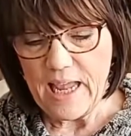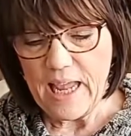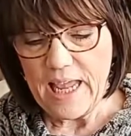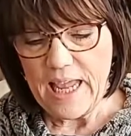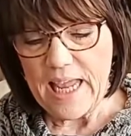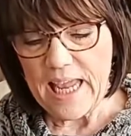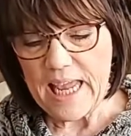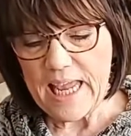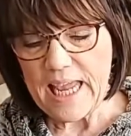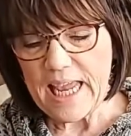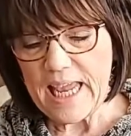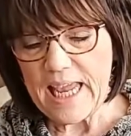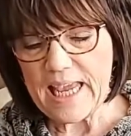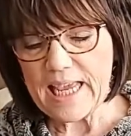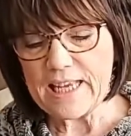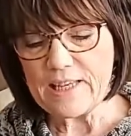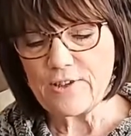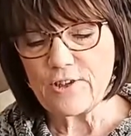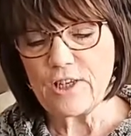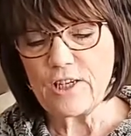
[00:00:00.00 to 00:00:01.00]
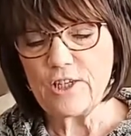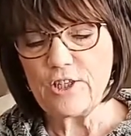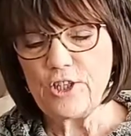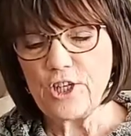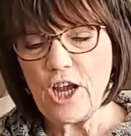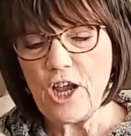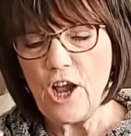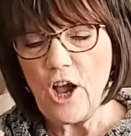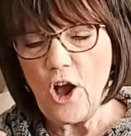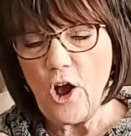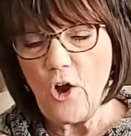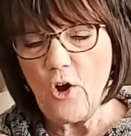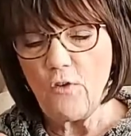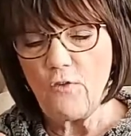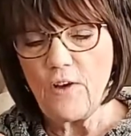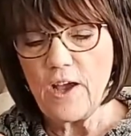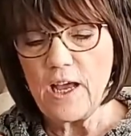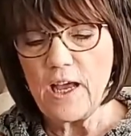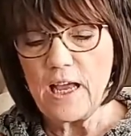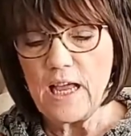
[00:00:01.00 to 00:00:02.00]
He is
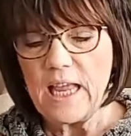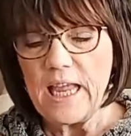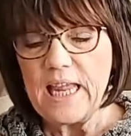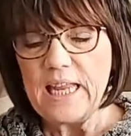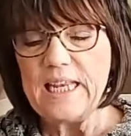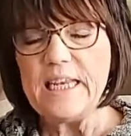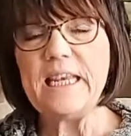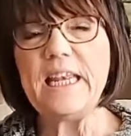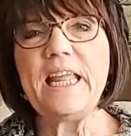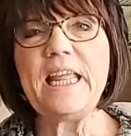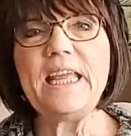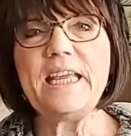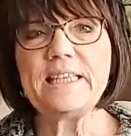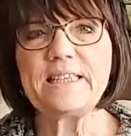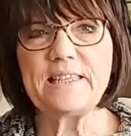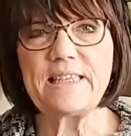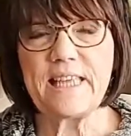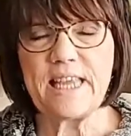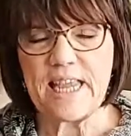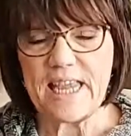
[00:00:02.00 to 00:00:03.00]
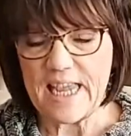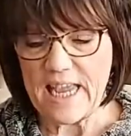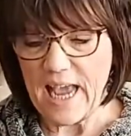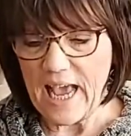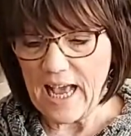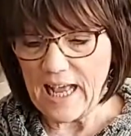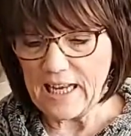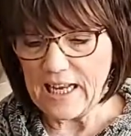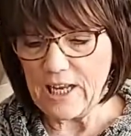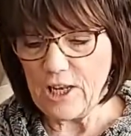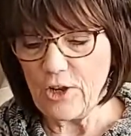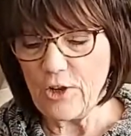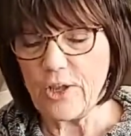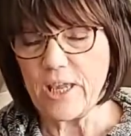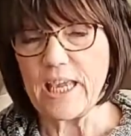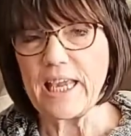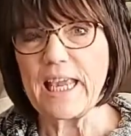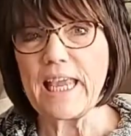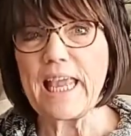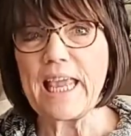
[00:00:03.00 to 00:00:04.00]
Jehovah Nisi.
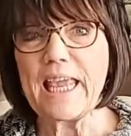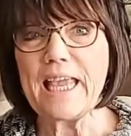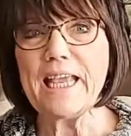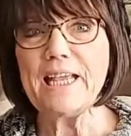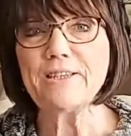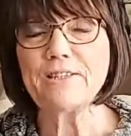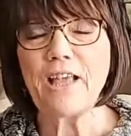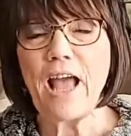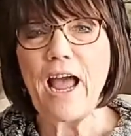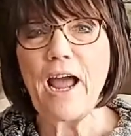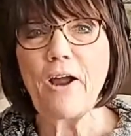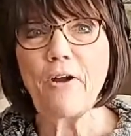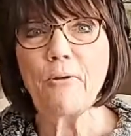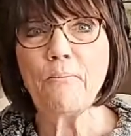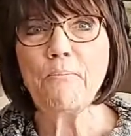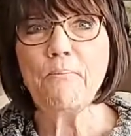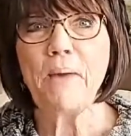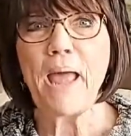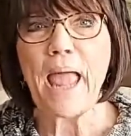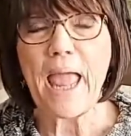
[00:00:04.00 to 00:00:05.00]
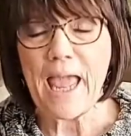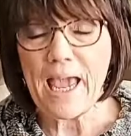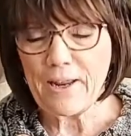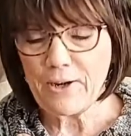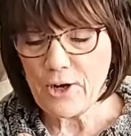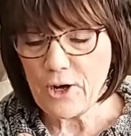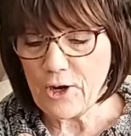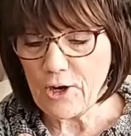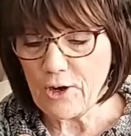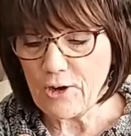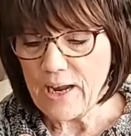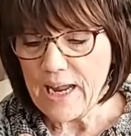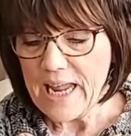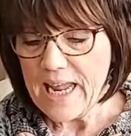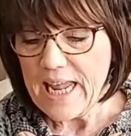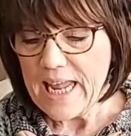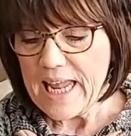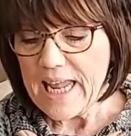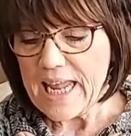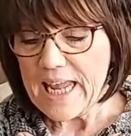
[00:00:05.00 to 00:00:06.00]
Hallelujah. He is our banner.
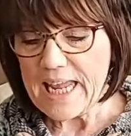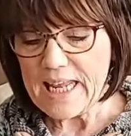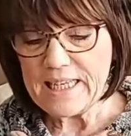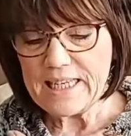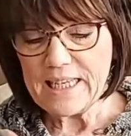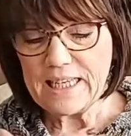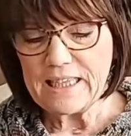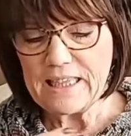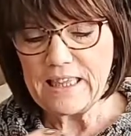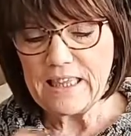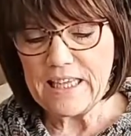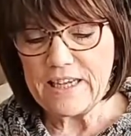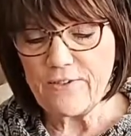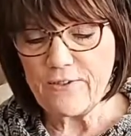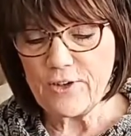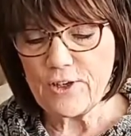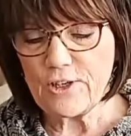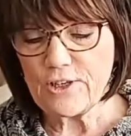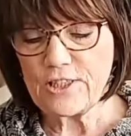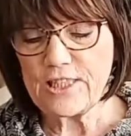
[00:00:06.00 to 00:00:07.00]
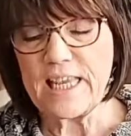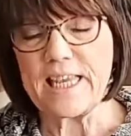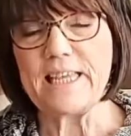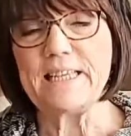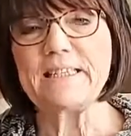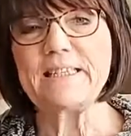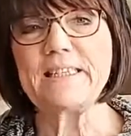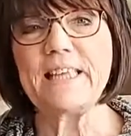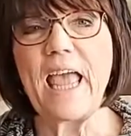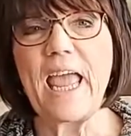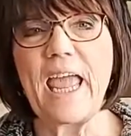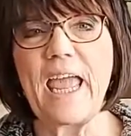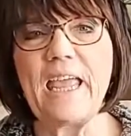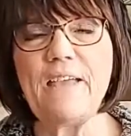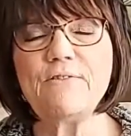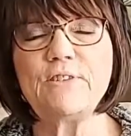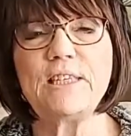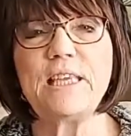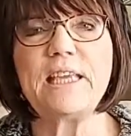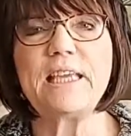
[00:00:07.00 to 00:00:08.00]
He delivers, he
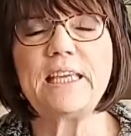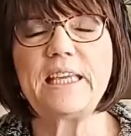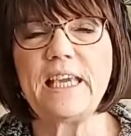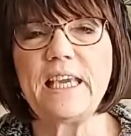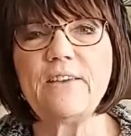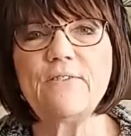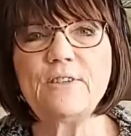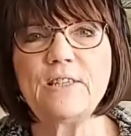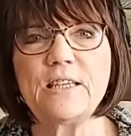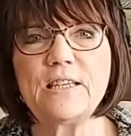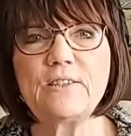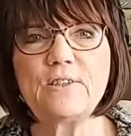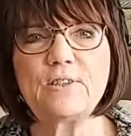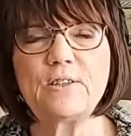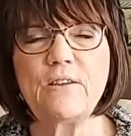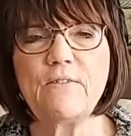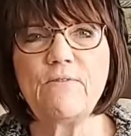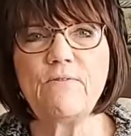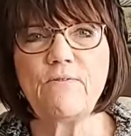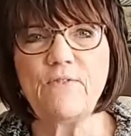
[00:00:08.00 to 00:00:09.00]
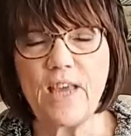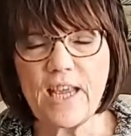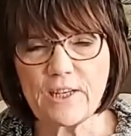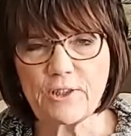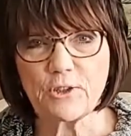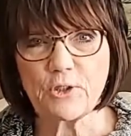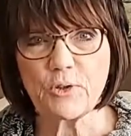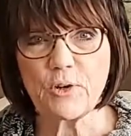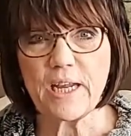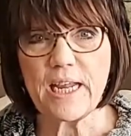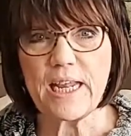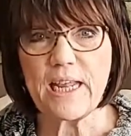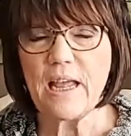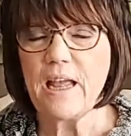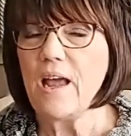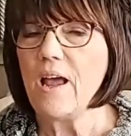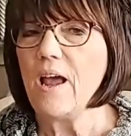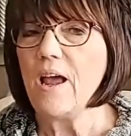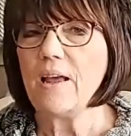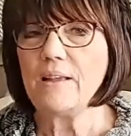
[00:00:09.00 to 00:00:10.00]
saves, he gives us the victory.
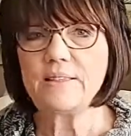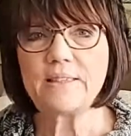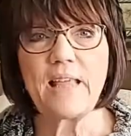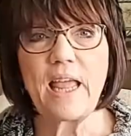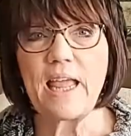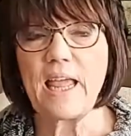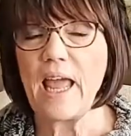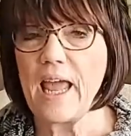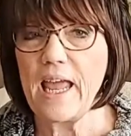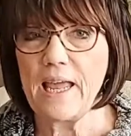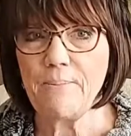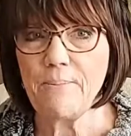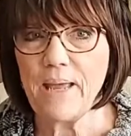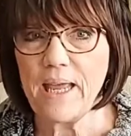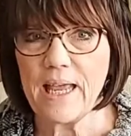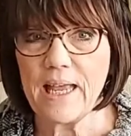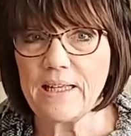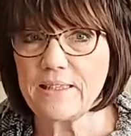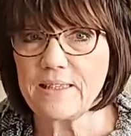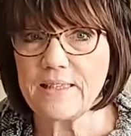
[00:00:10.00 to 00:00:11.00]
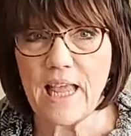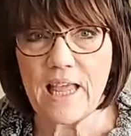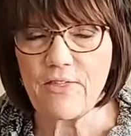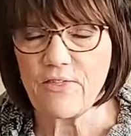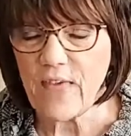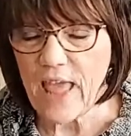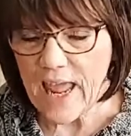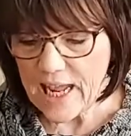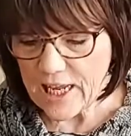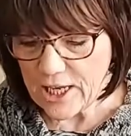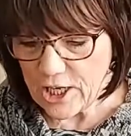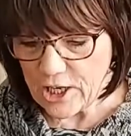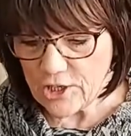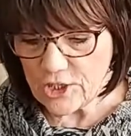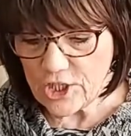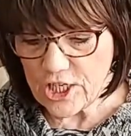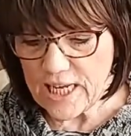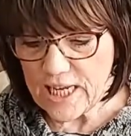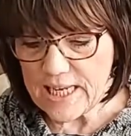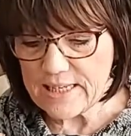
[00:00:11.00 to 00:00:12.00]
Say amen, say thank amen. You,
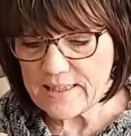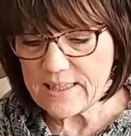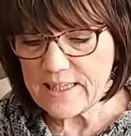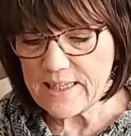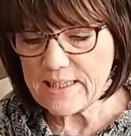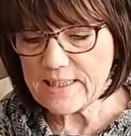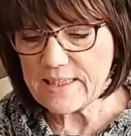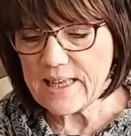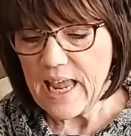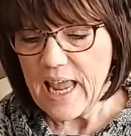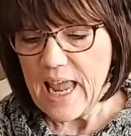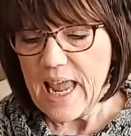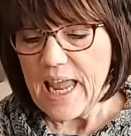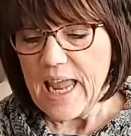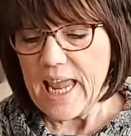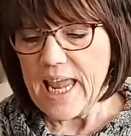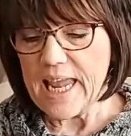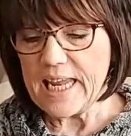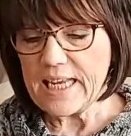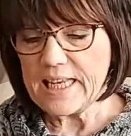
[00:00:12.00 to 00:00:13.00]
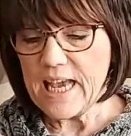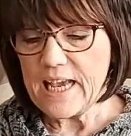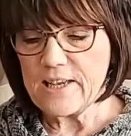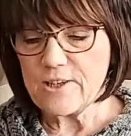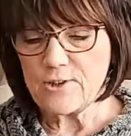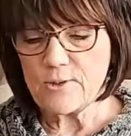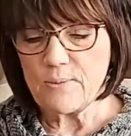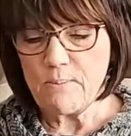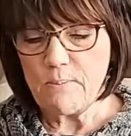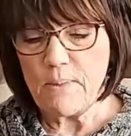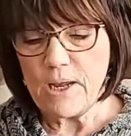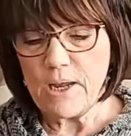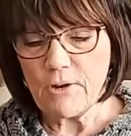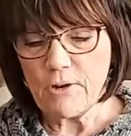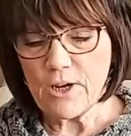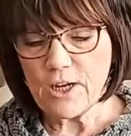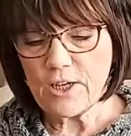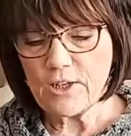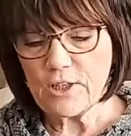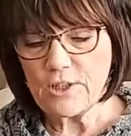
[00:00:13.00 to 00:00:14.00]
Jesus. Yes. He does
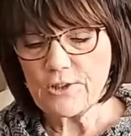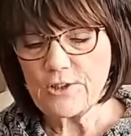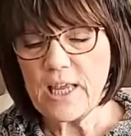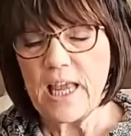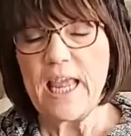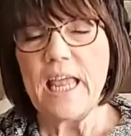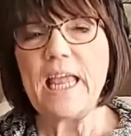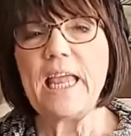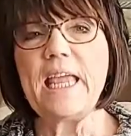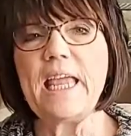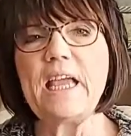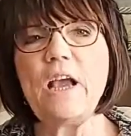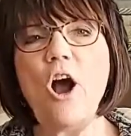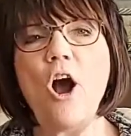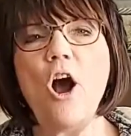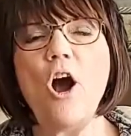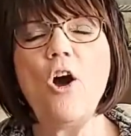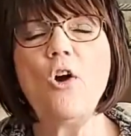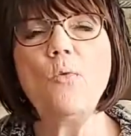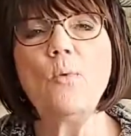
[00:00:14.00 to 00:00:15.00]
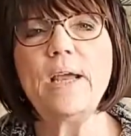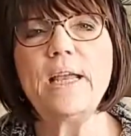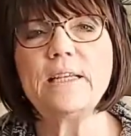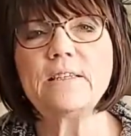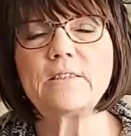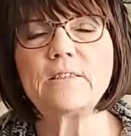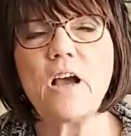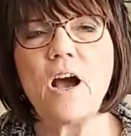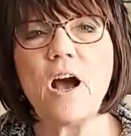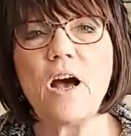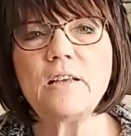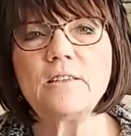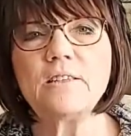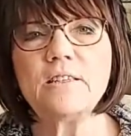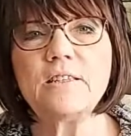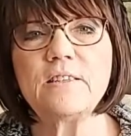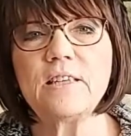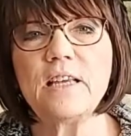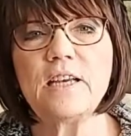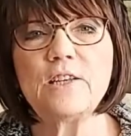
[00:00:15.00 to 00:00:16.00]
miracles. He always
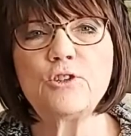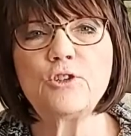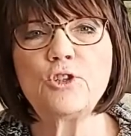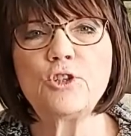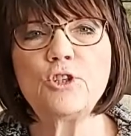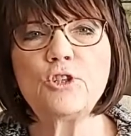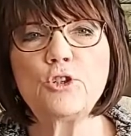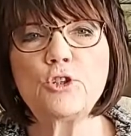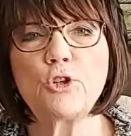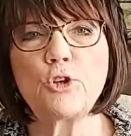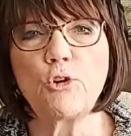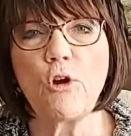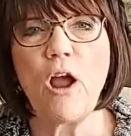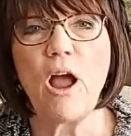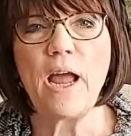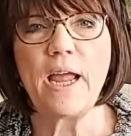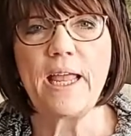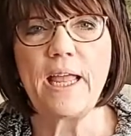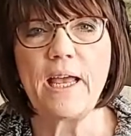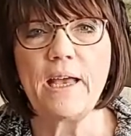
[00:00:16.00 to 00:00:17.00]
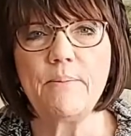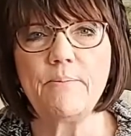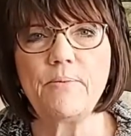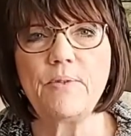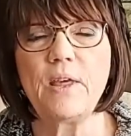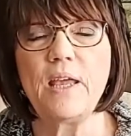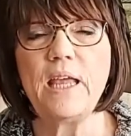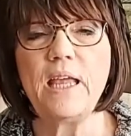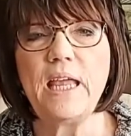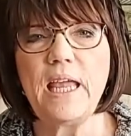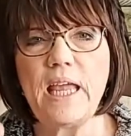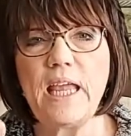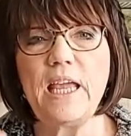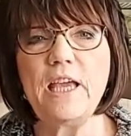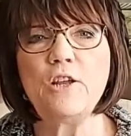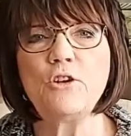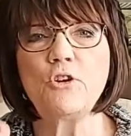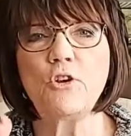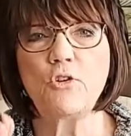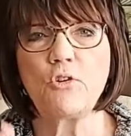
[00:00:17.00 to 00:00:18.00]
causes us to triumph
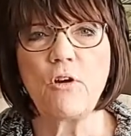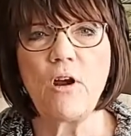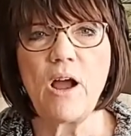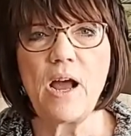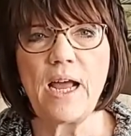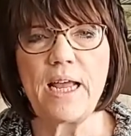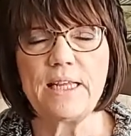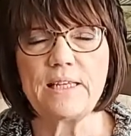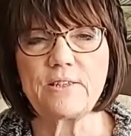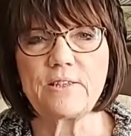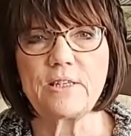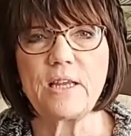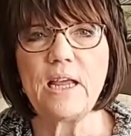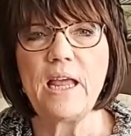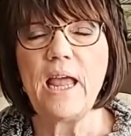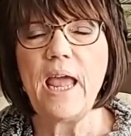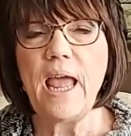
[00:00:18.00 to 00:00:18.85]
in Christ.